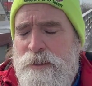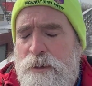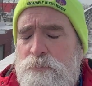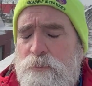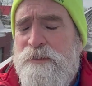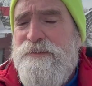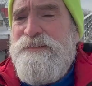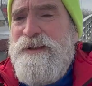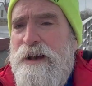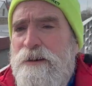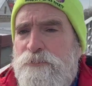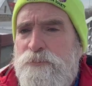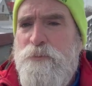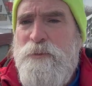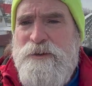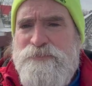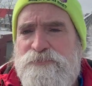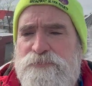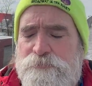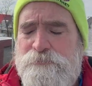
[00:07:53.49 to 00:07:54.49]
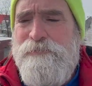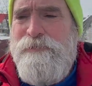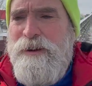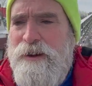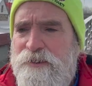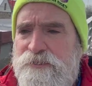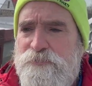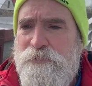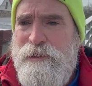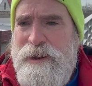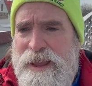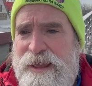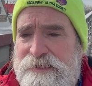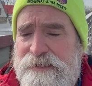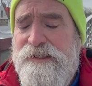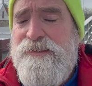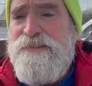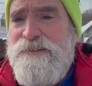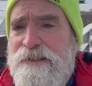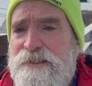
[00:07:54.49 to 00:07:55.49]
what's now the Western Bronx were
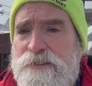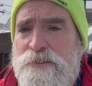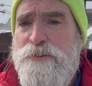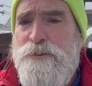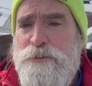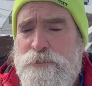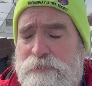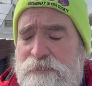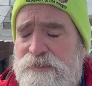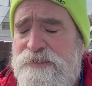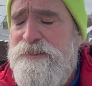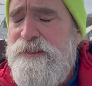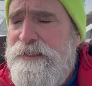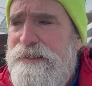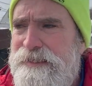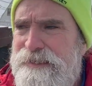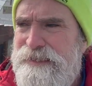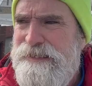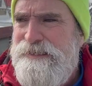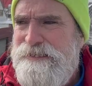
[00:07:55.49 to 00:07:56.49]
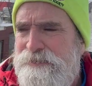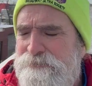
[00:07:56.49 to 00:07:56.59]
annexed into New York City.